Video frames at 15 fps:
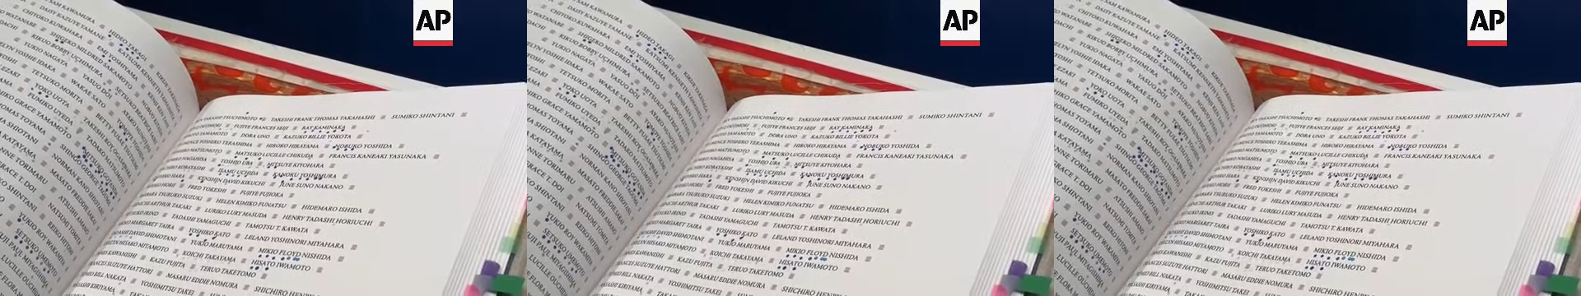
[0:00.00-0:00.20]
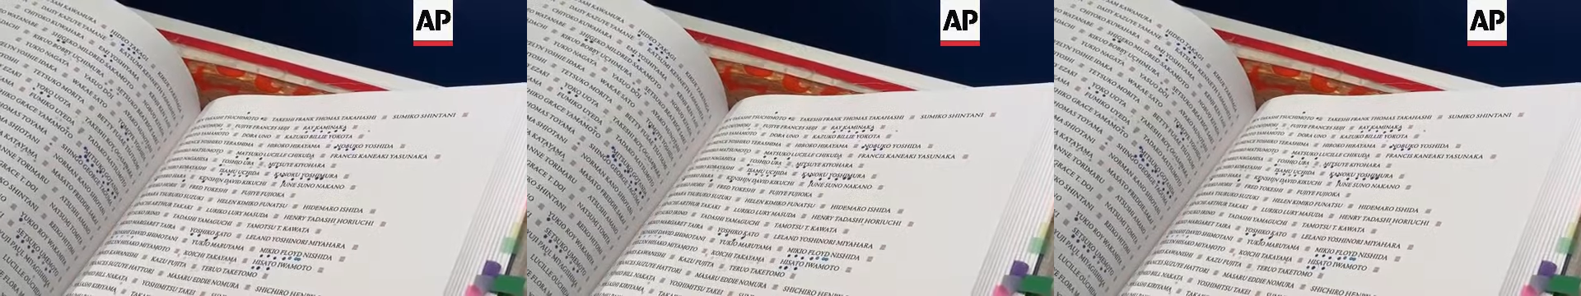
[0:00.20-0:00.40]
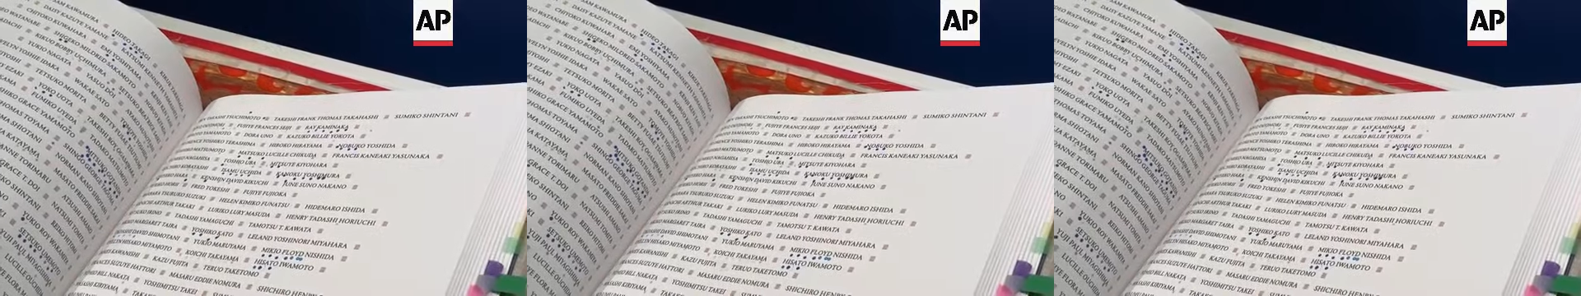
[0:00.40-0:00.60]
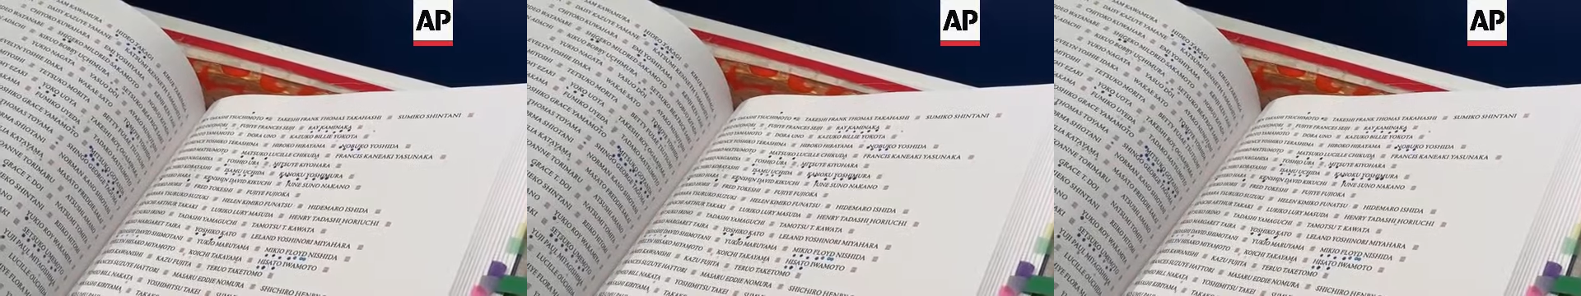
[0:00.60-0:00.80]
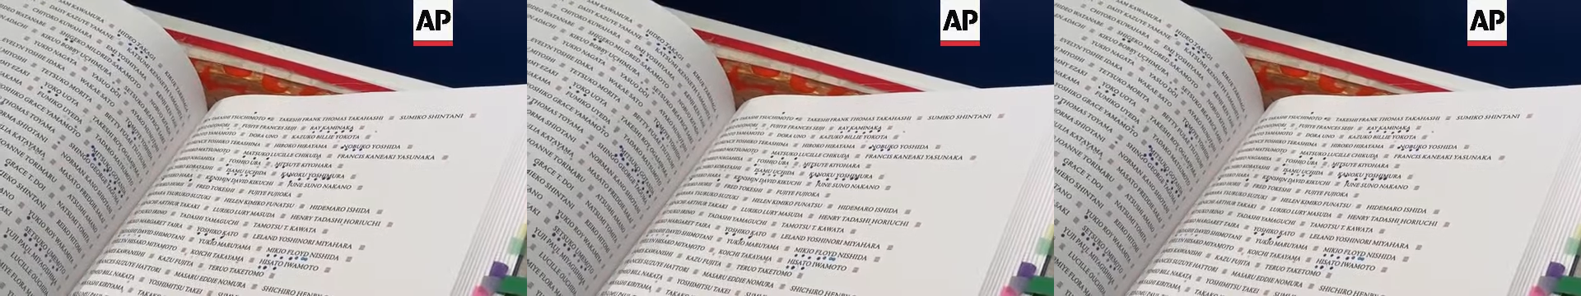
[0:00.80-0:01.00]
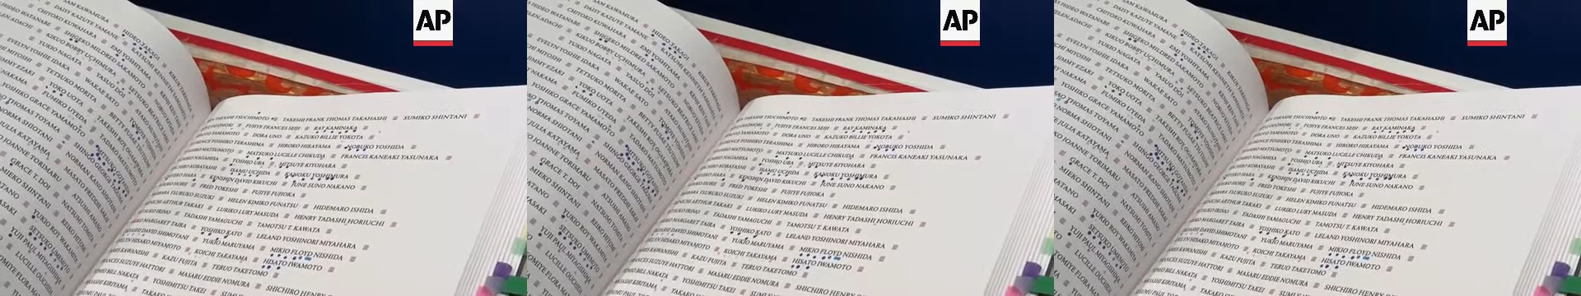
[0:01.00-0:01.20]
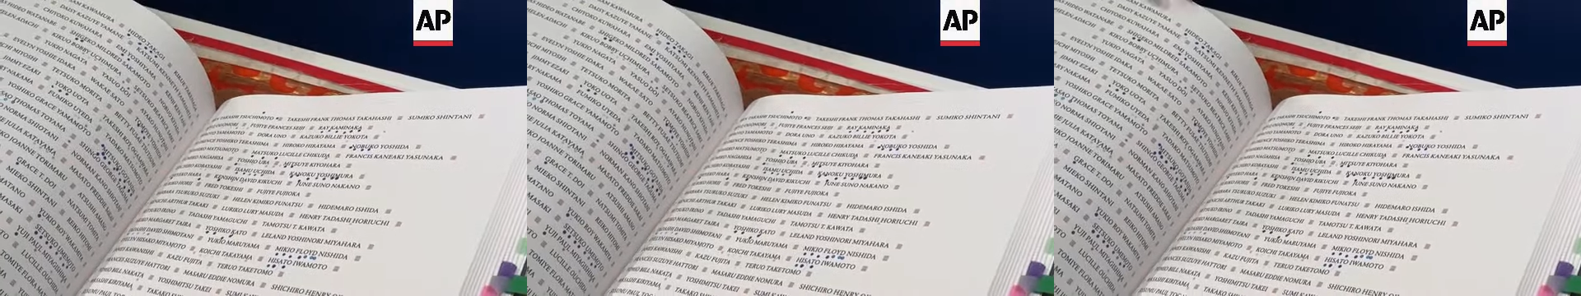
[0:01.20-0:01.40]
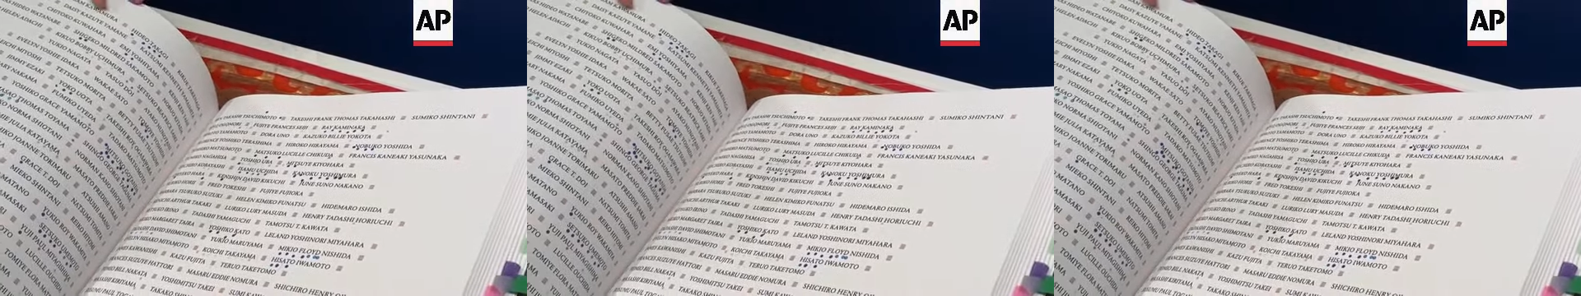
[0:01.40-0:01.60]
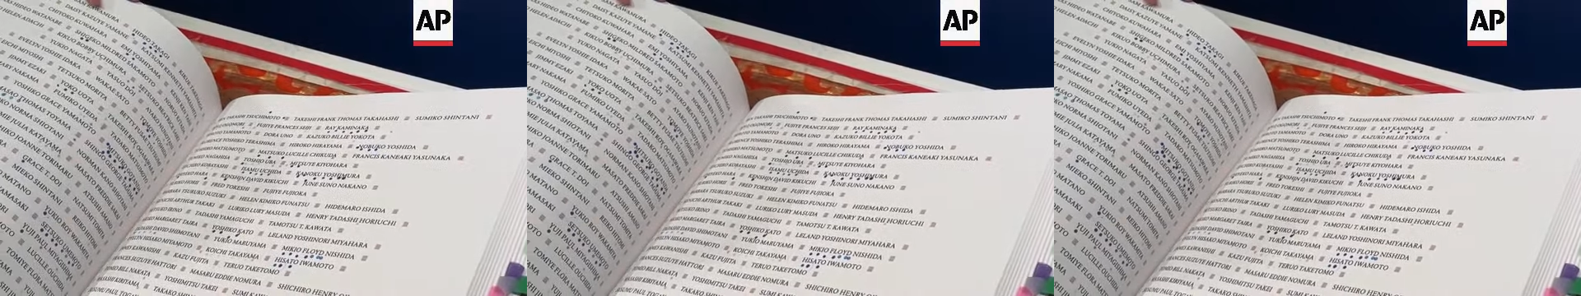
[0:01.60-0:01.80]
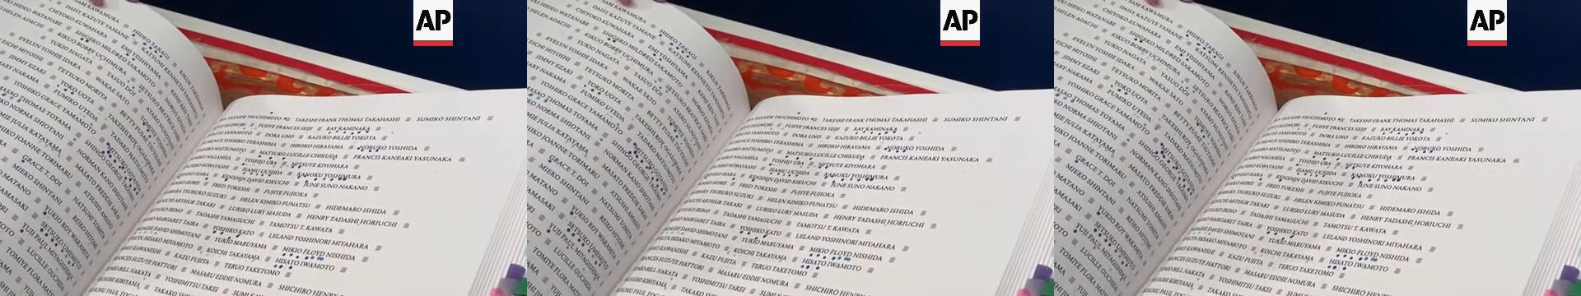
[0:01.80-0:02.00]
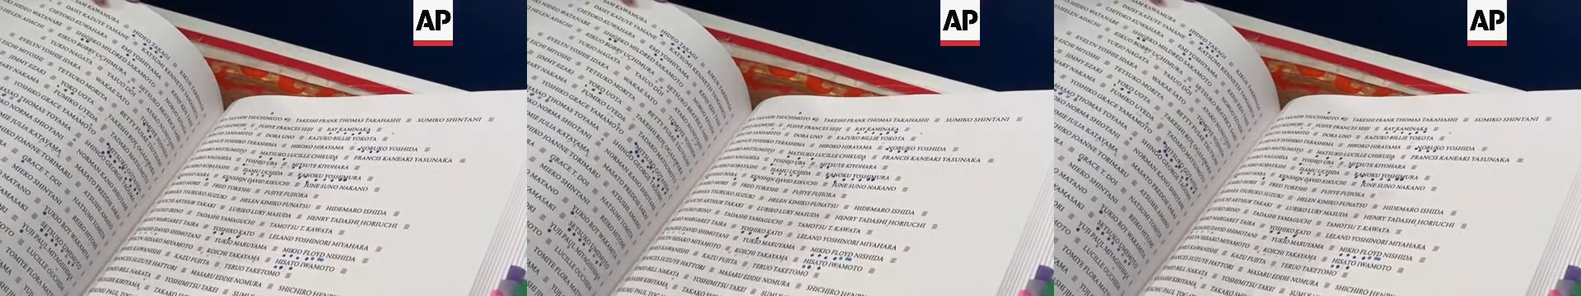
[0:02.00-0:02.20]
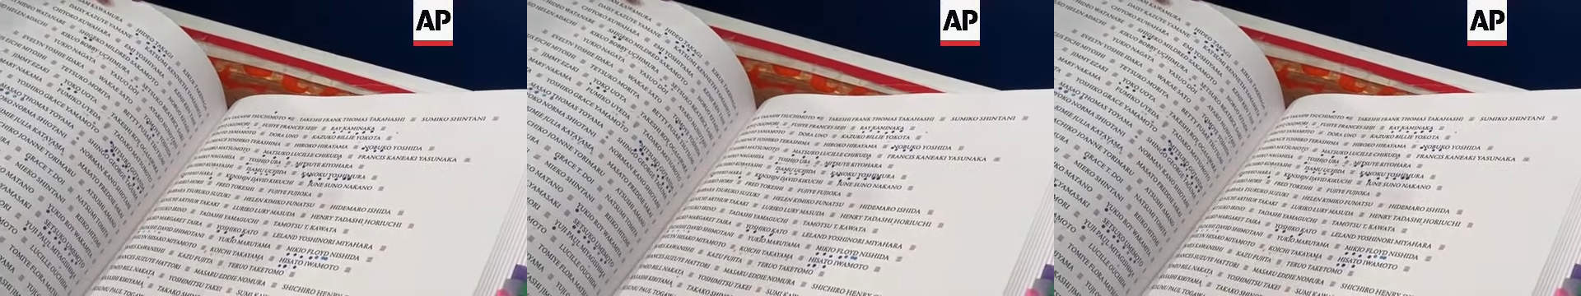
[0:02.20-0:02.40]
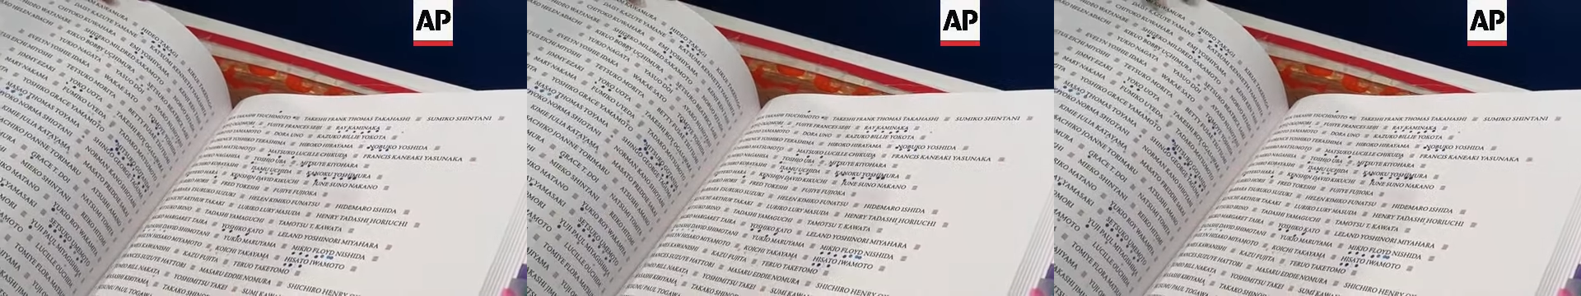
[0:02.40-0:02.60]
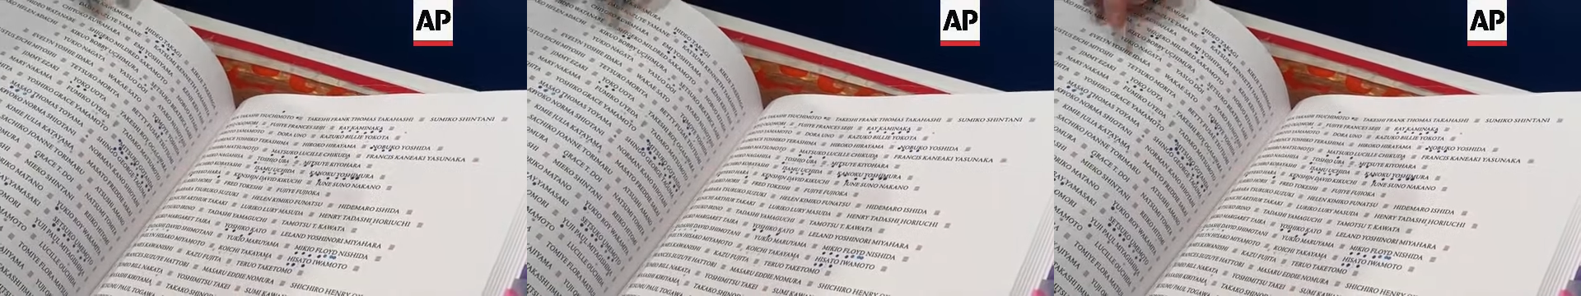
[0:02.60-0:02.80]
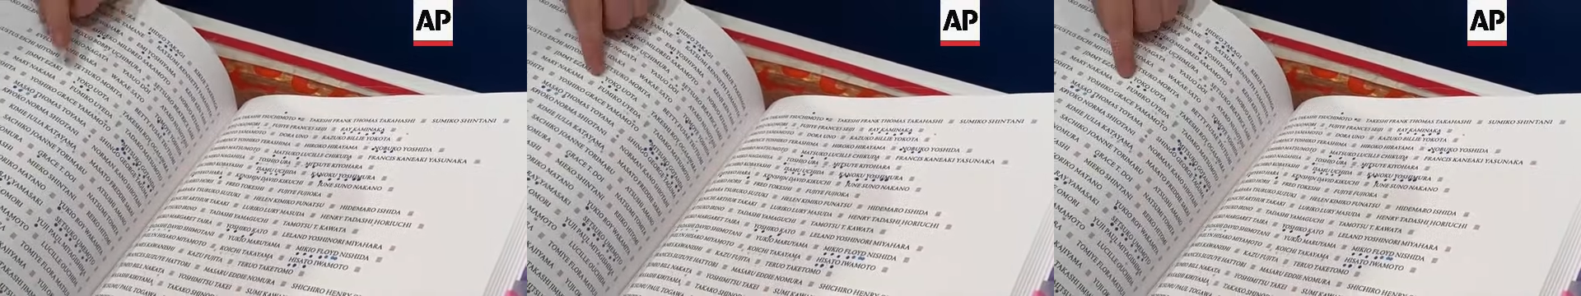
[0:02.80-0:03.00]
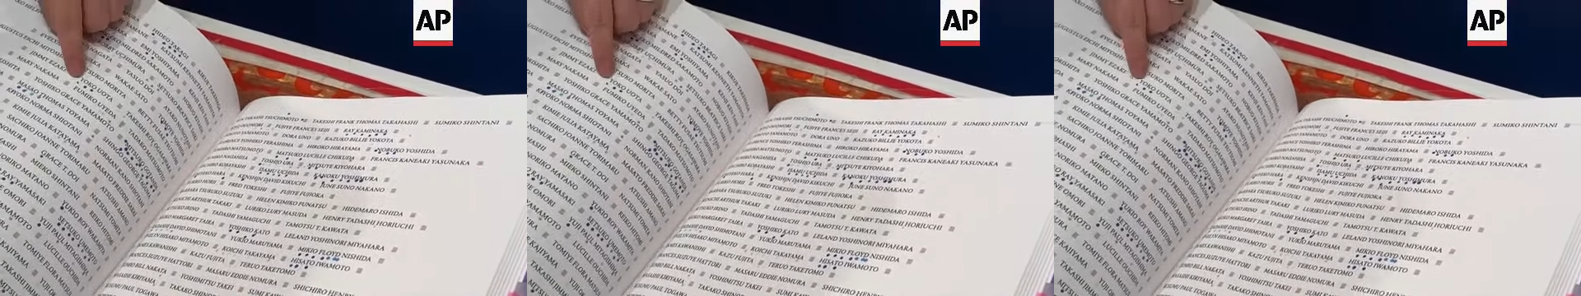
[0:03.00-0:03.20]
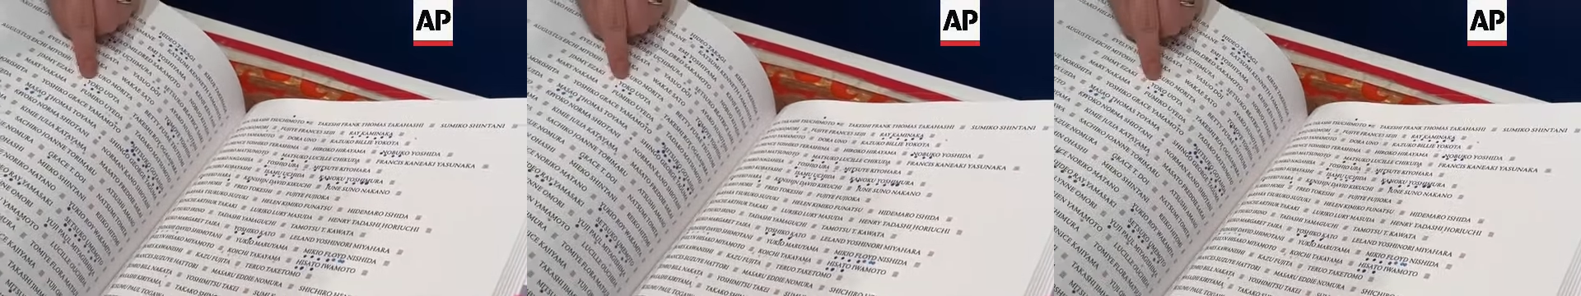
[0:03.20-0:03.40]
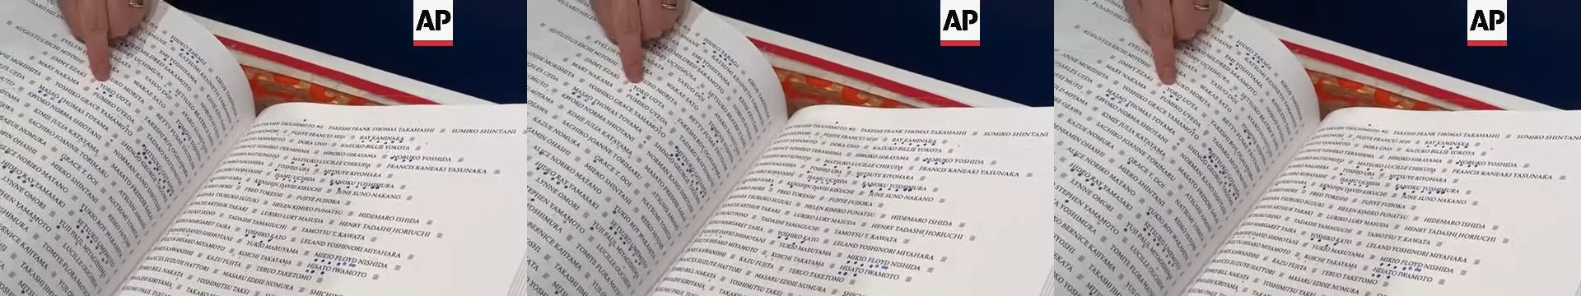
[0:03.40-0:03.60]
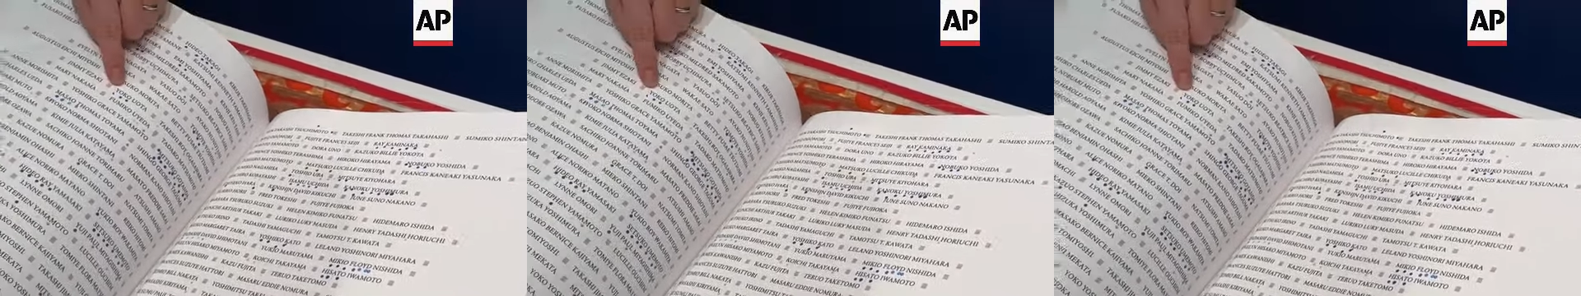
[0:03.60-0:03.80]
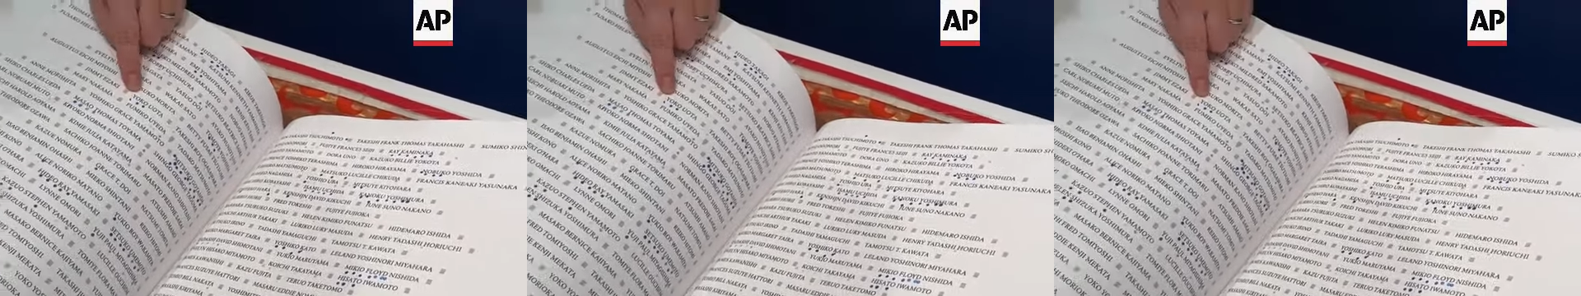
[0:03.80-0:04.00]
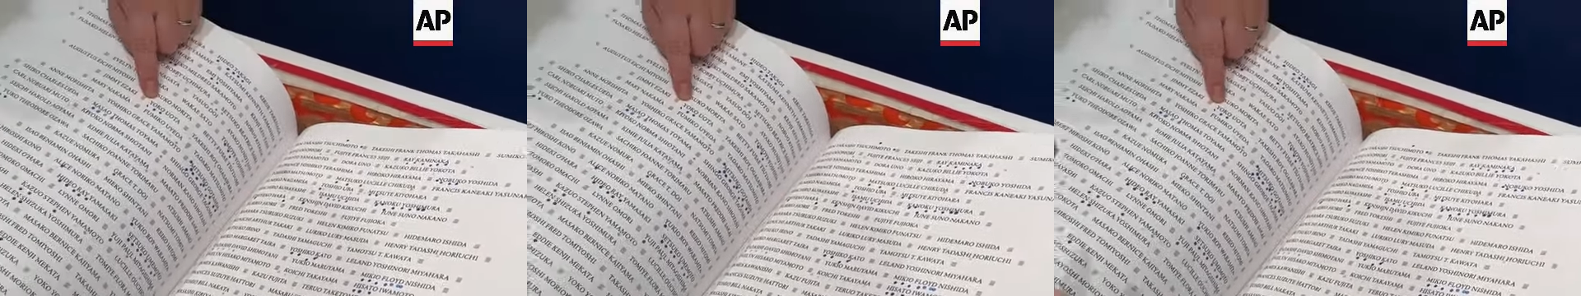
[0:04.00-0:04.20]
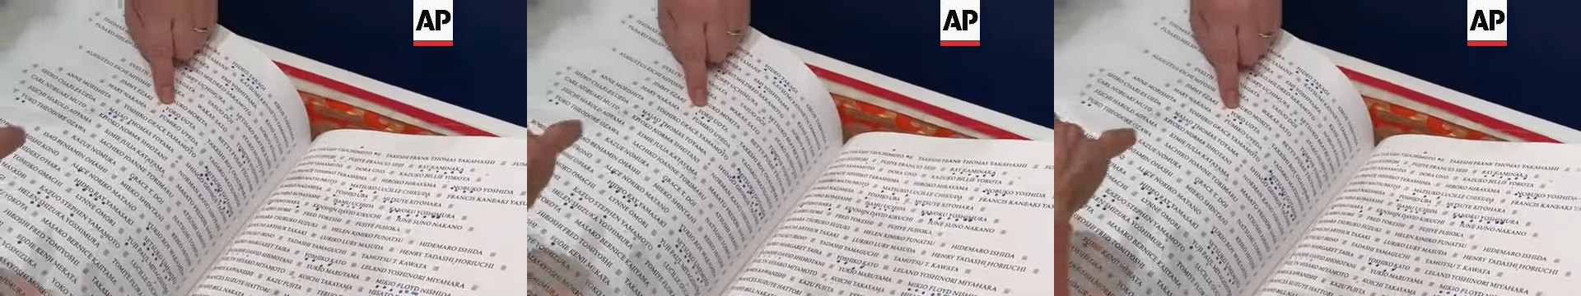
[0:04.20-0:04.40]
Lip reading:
(no speaker visible)